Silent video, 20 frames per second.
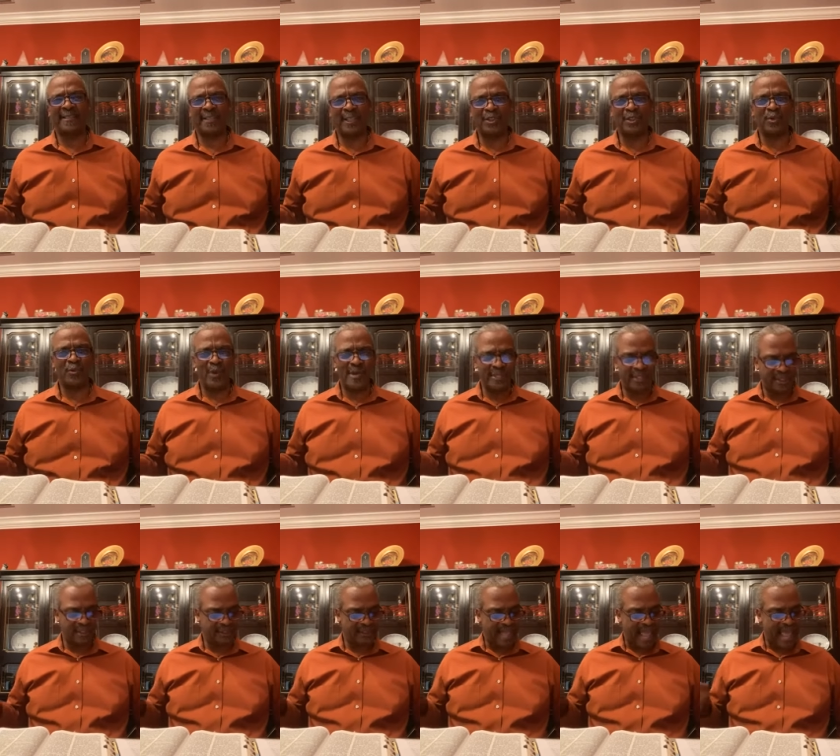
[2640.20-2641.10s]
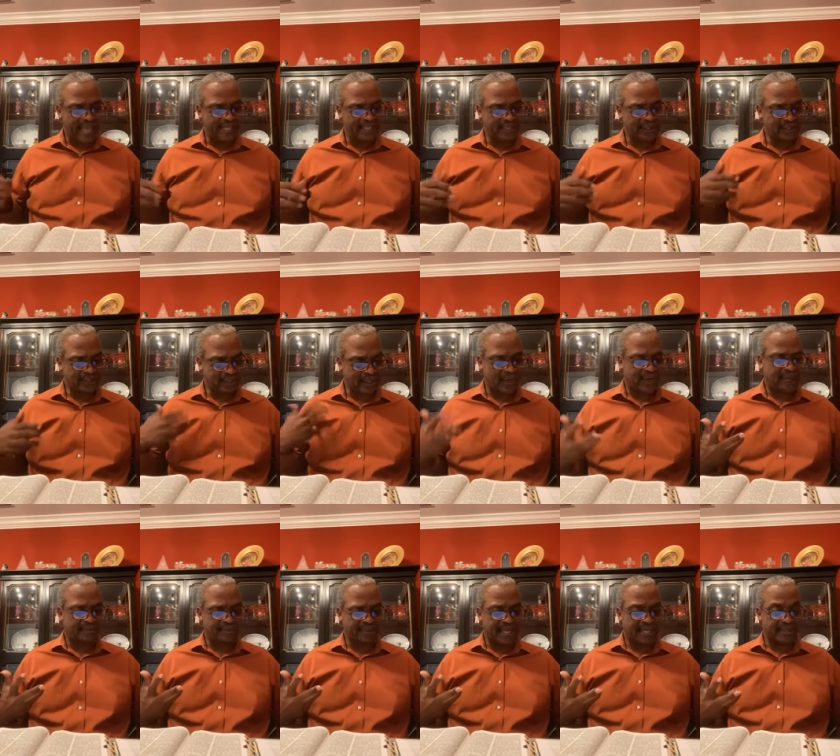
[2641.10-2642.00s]
our situations and
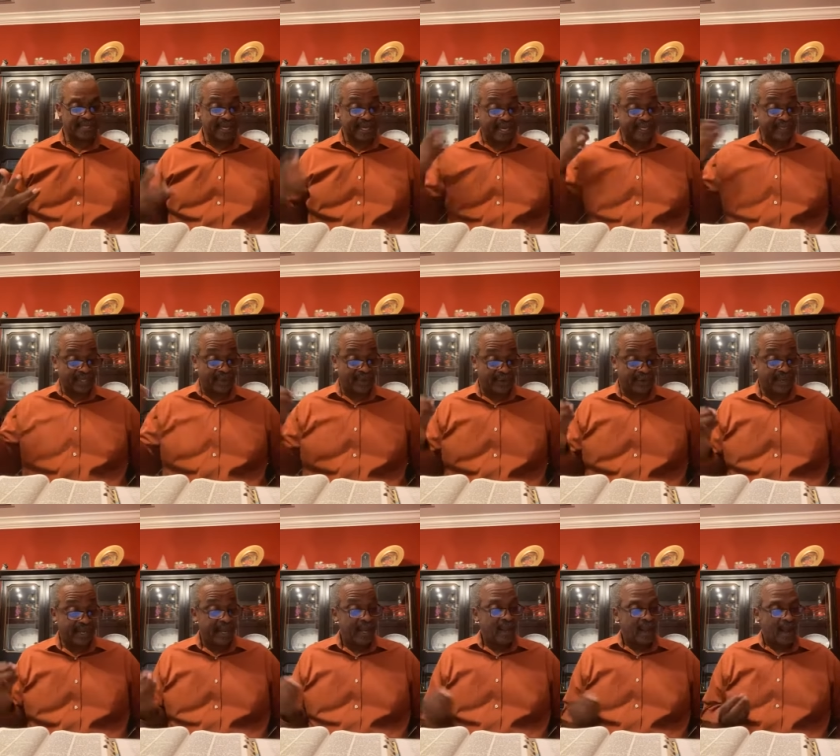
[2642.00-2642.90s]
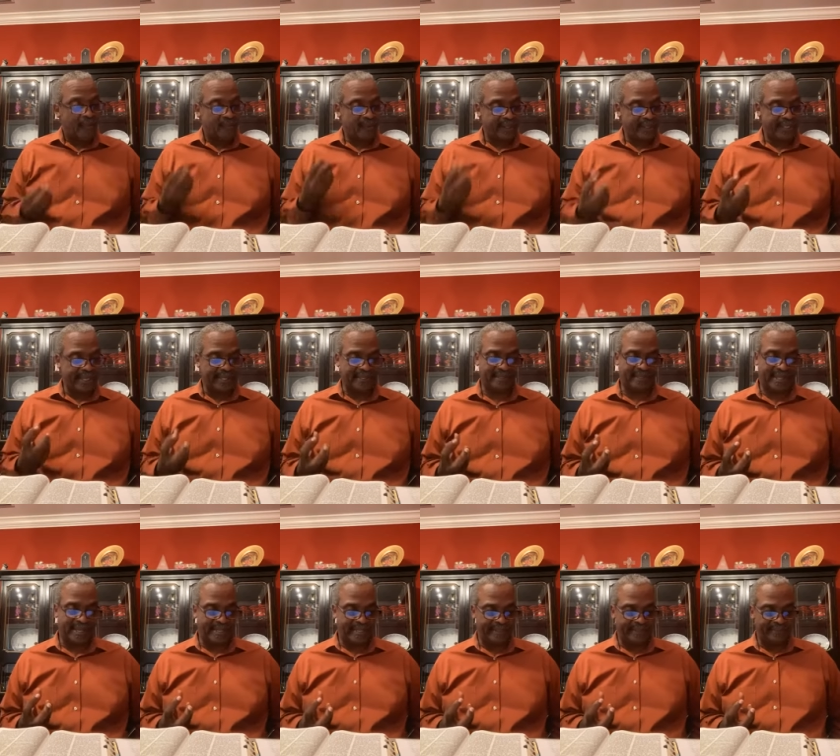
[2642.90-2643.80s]
circumstance. I got to hurry. I'm running out
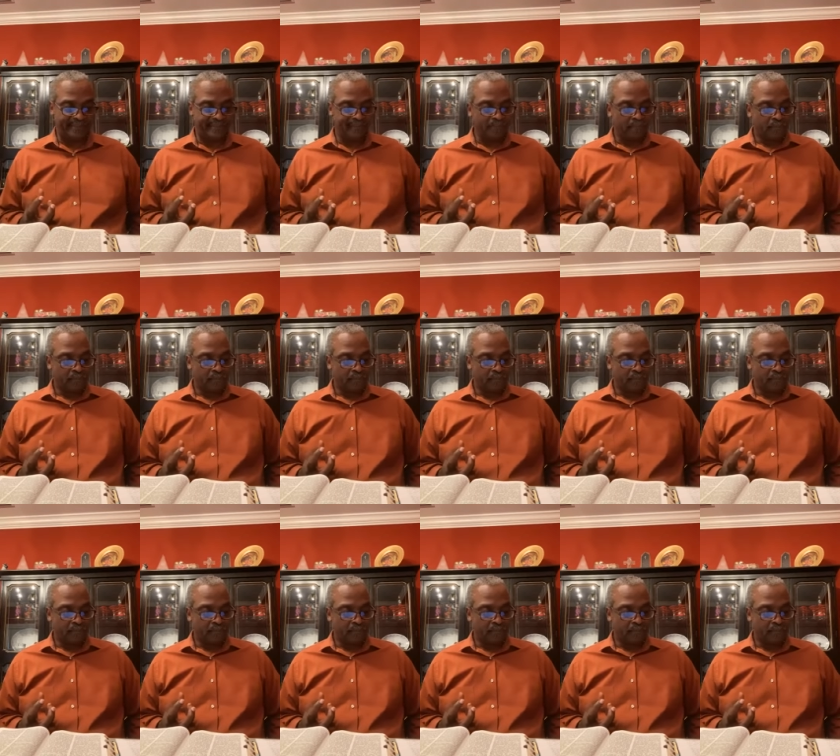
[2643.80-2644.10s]
of time.